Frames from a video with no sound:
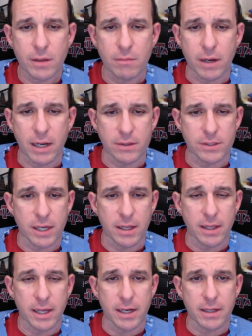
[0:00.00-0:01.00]
But outside of
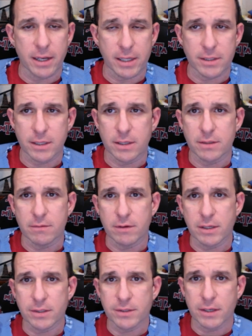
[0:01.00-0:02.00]
that, like I said, it's a
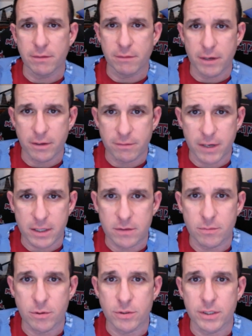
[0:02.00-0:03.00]
very safe, very
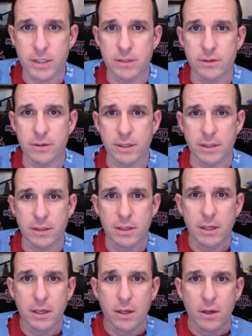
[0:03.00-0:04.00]
effective procedure, and
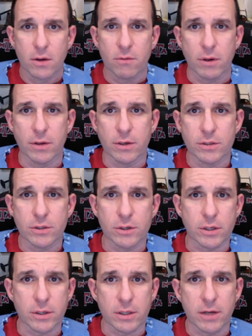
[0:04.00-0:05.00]
whether it's you or
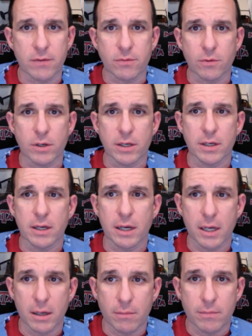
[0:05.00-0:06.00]
your loved one,
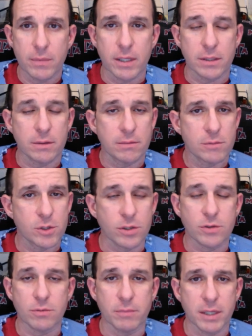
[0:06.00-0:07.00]
it should
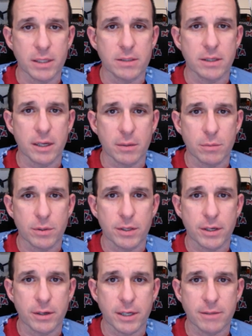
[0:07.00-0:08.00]
tremendously help with the
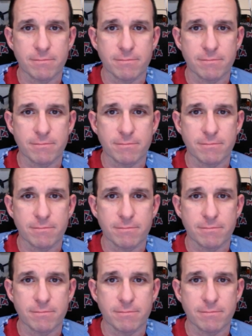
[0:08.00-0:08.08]
hearing.